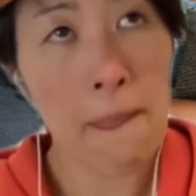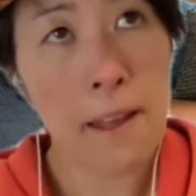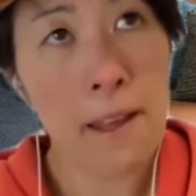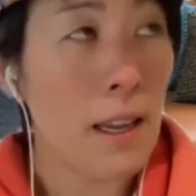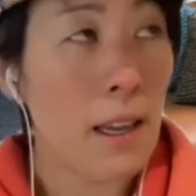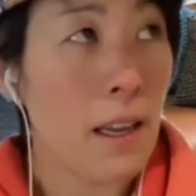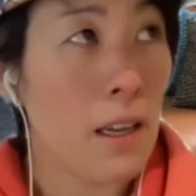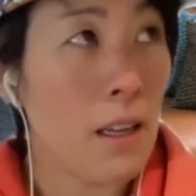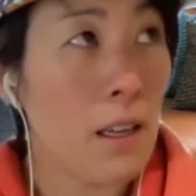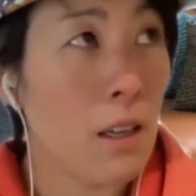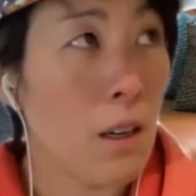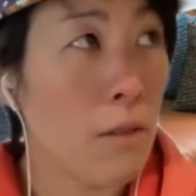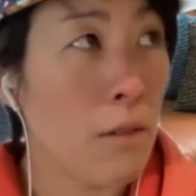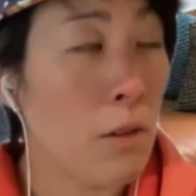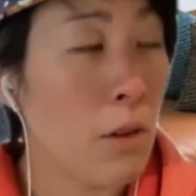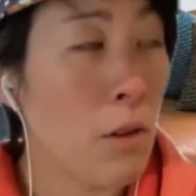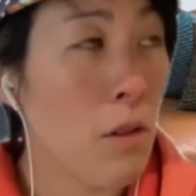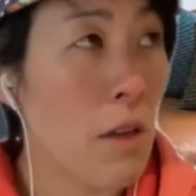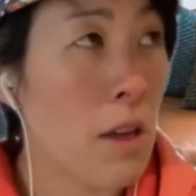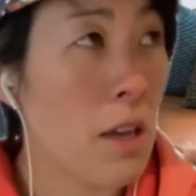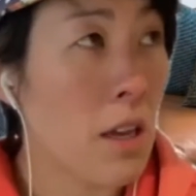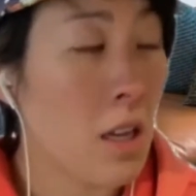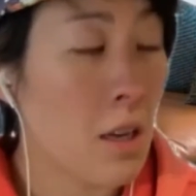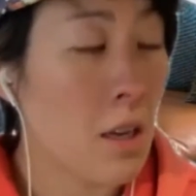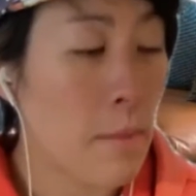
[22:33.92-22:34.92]
if you're
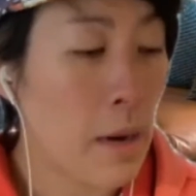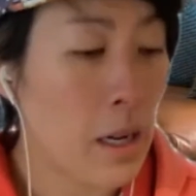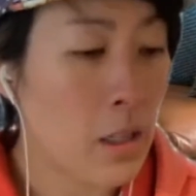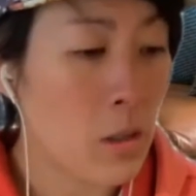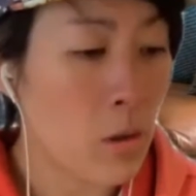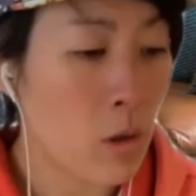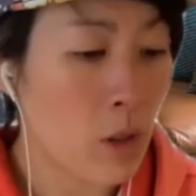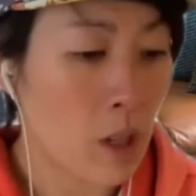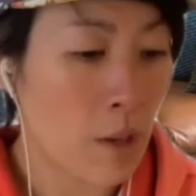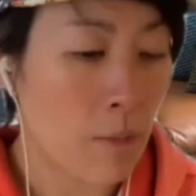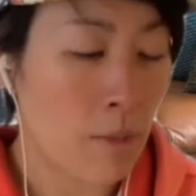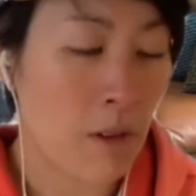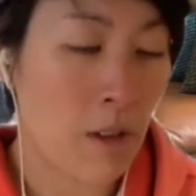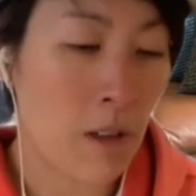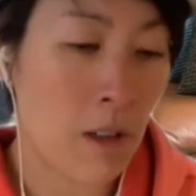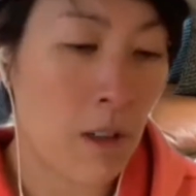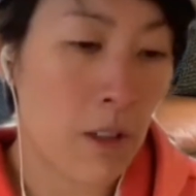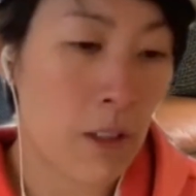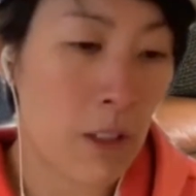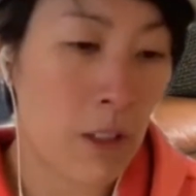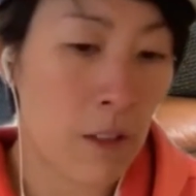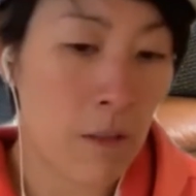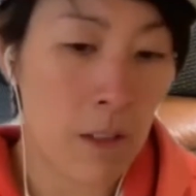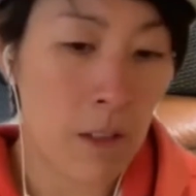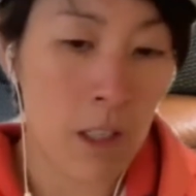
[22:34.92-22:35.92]
thinking about doing a
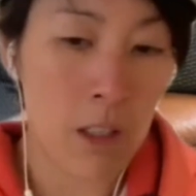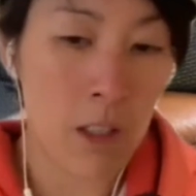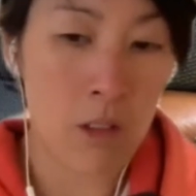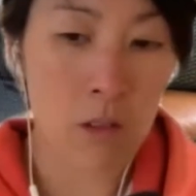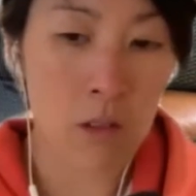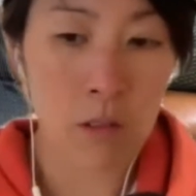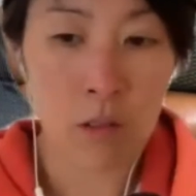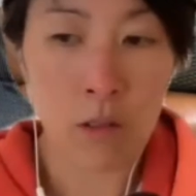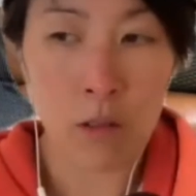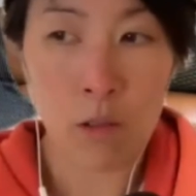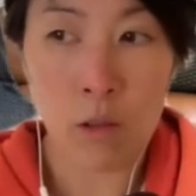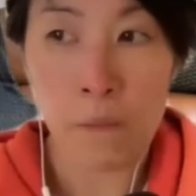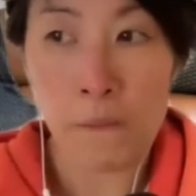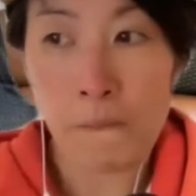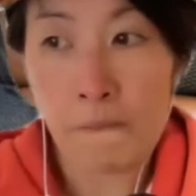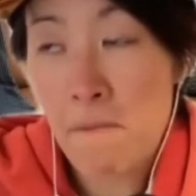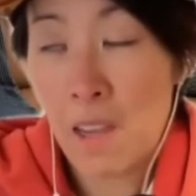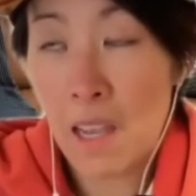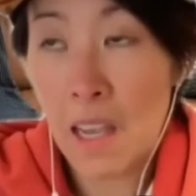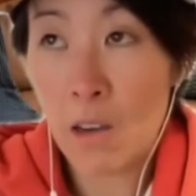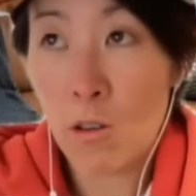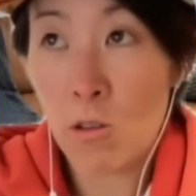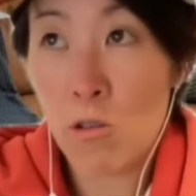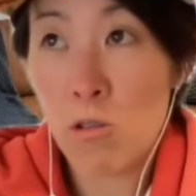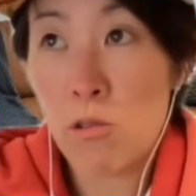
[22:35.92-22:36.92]
productivity tool,
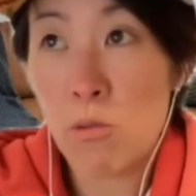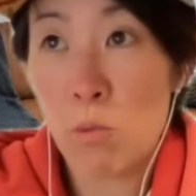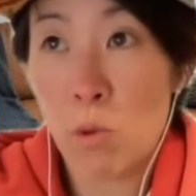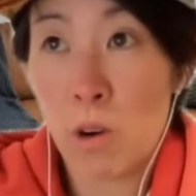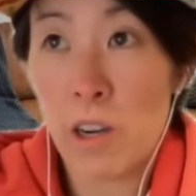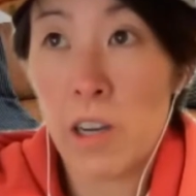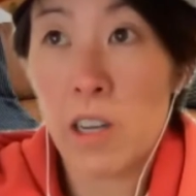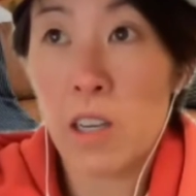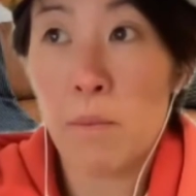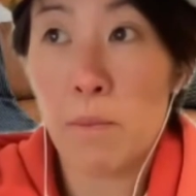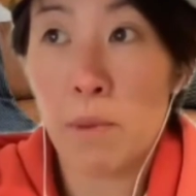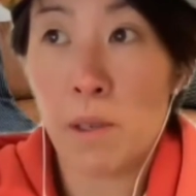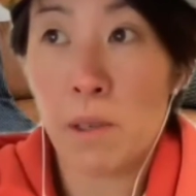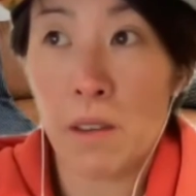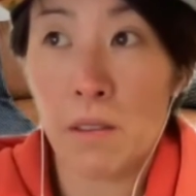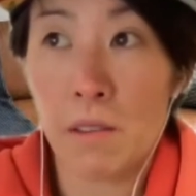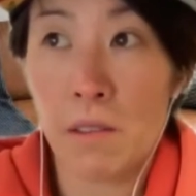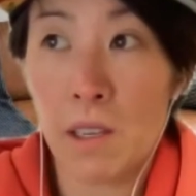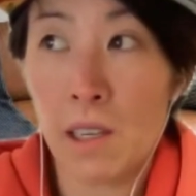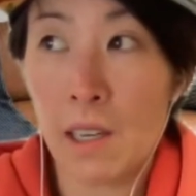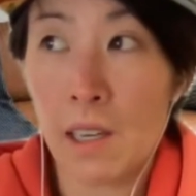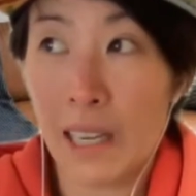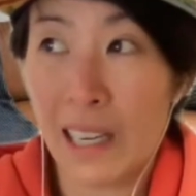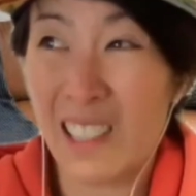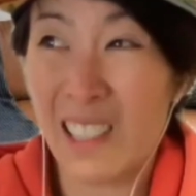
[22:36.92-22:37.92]
it could work, but I
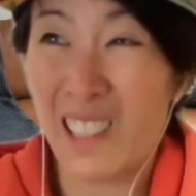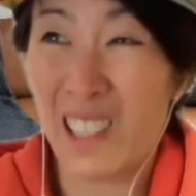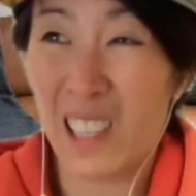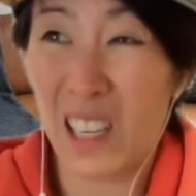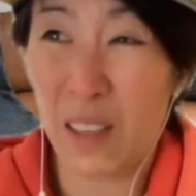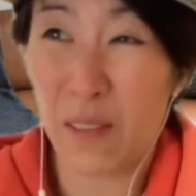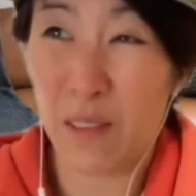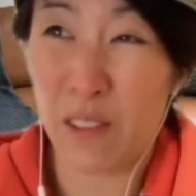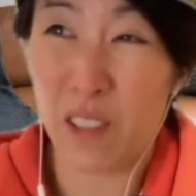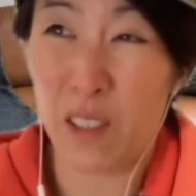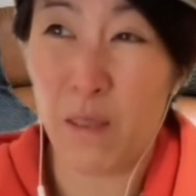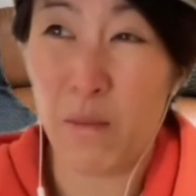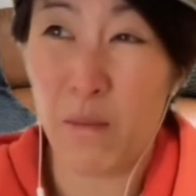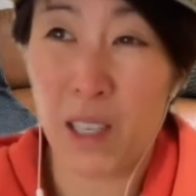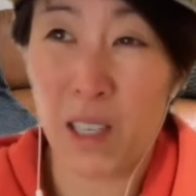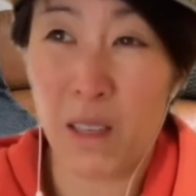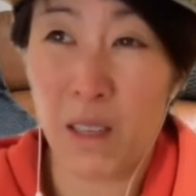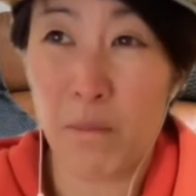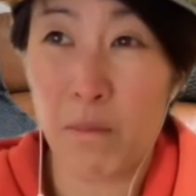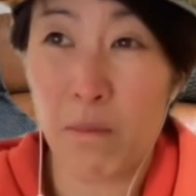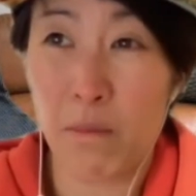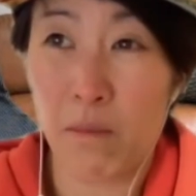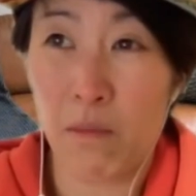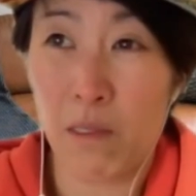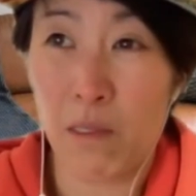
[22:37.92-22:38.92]
think it has to have
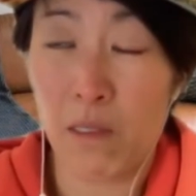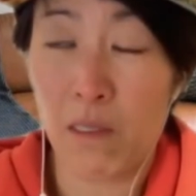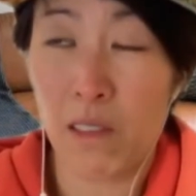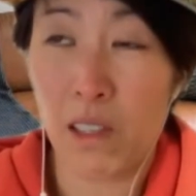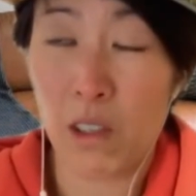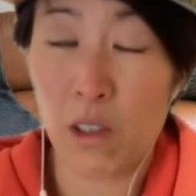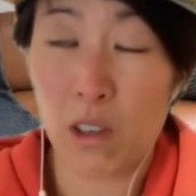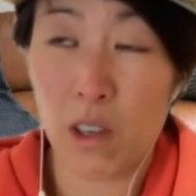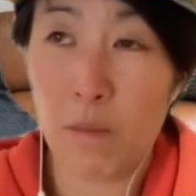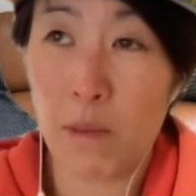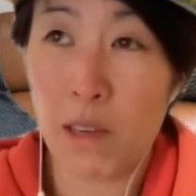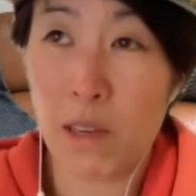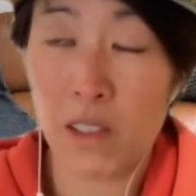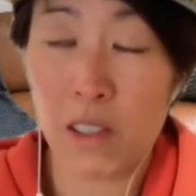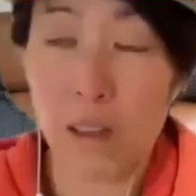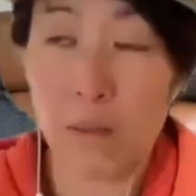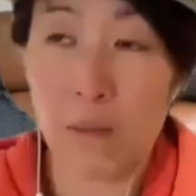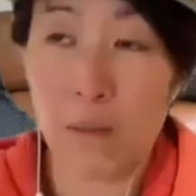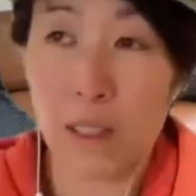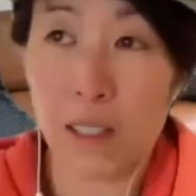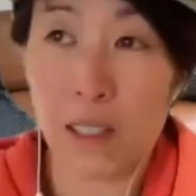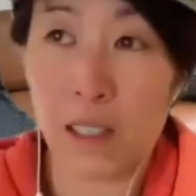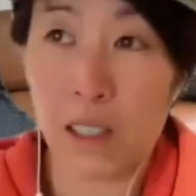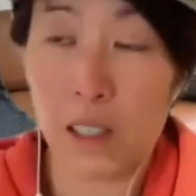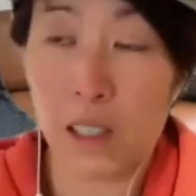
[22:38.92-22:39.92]
something, there's got to be
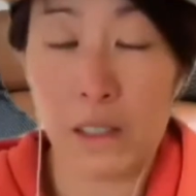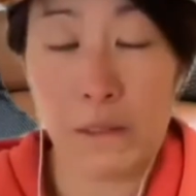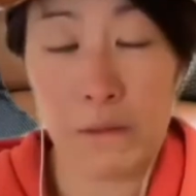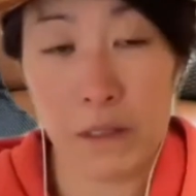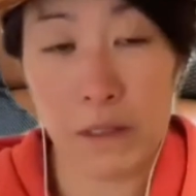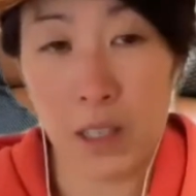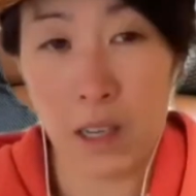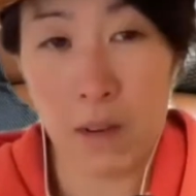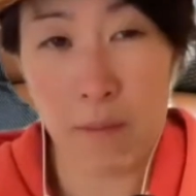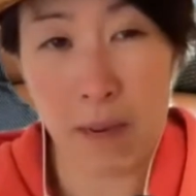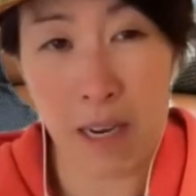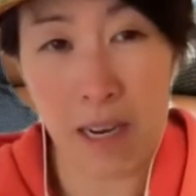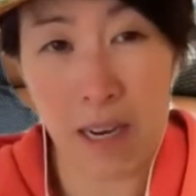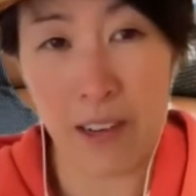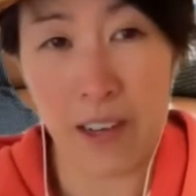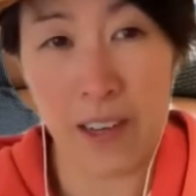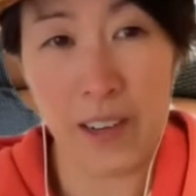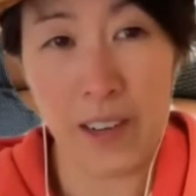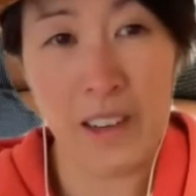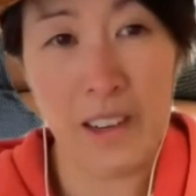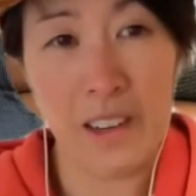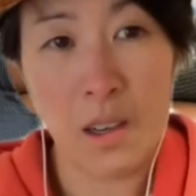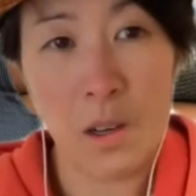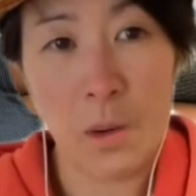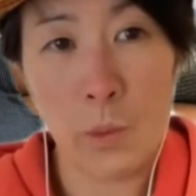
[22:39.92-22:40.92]
something that's different about
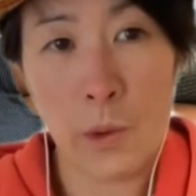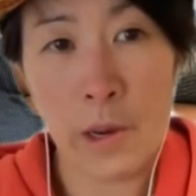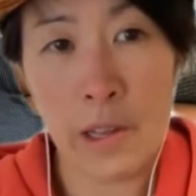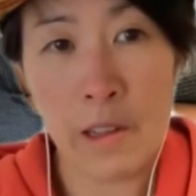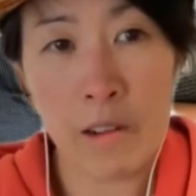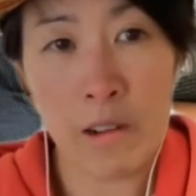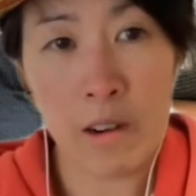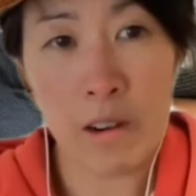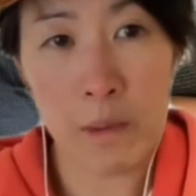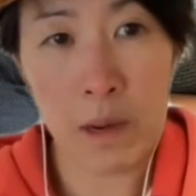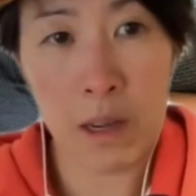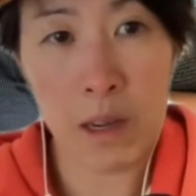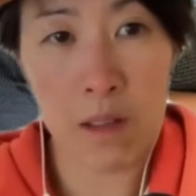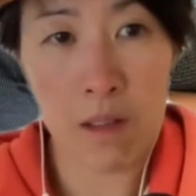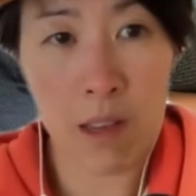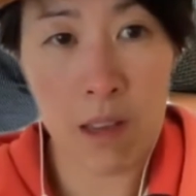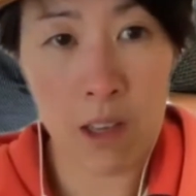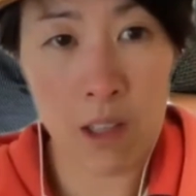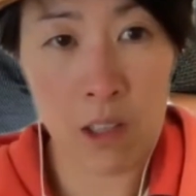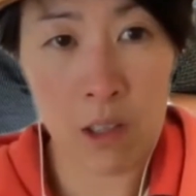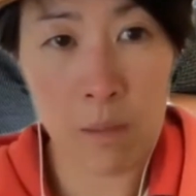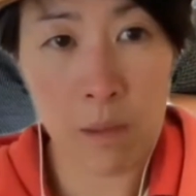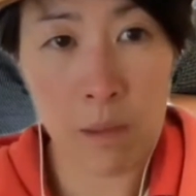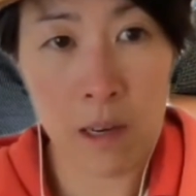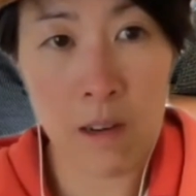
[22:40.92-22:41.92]
it, whether it be the
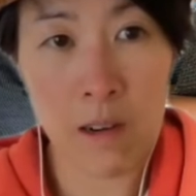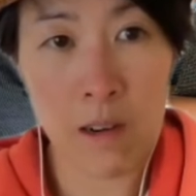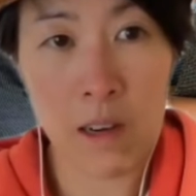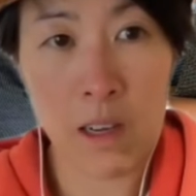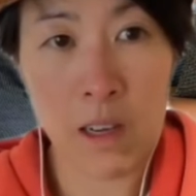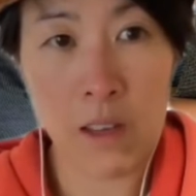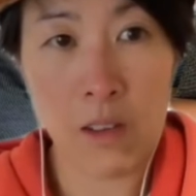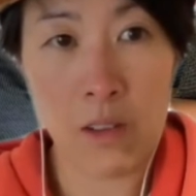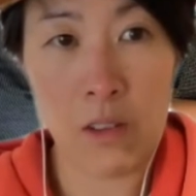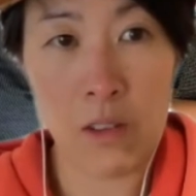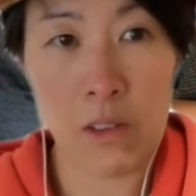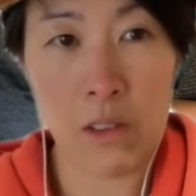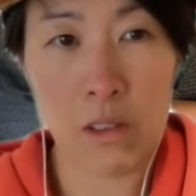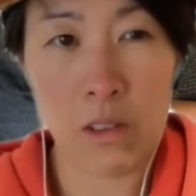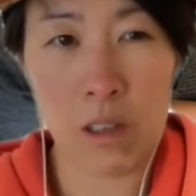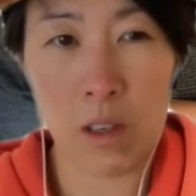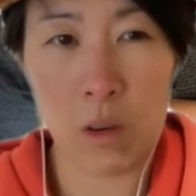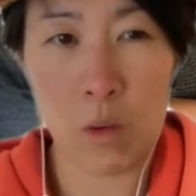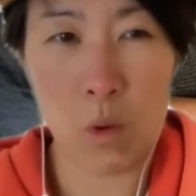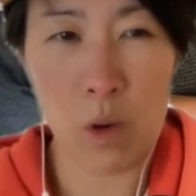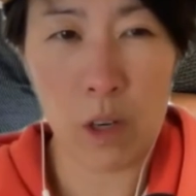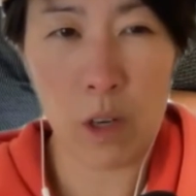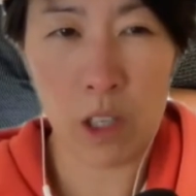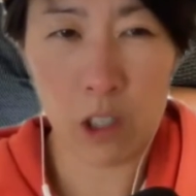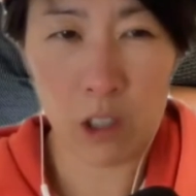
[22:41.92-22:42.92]
experience, like
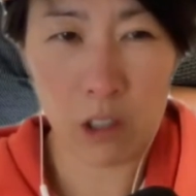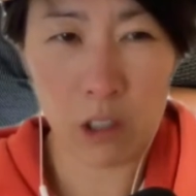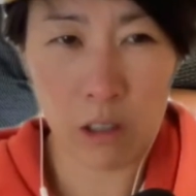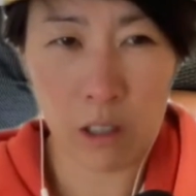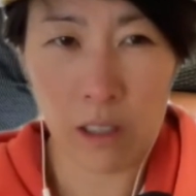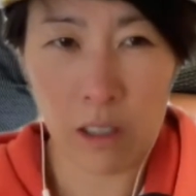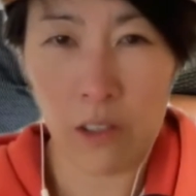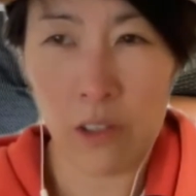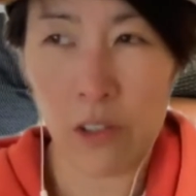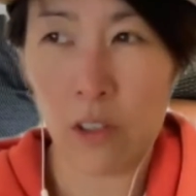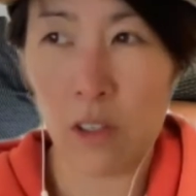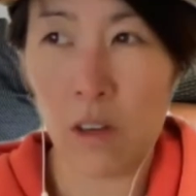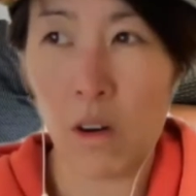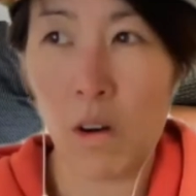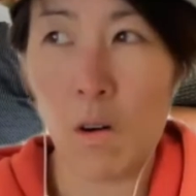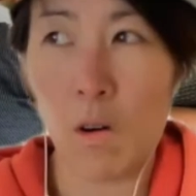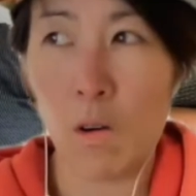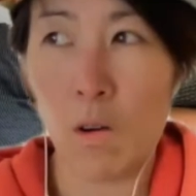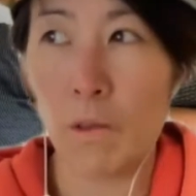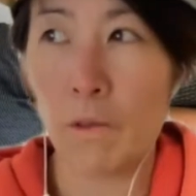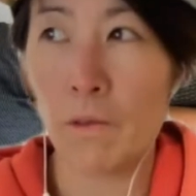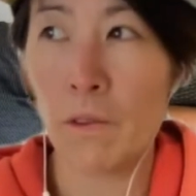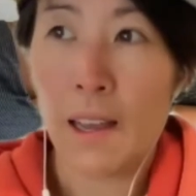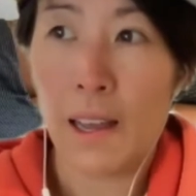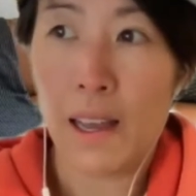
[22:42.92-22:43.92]
what it's trying to
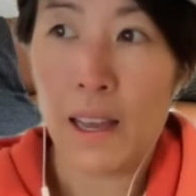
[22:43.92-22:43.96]
solve.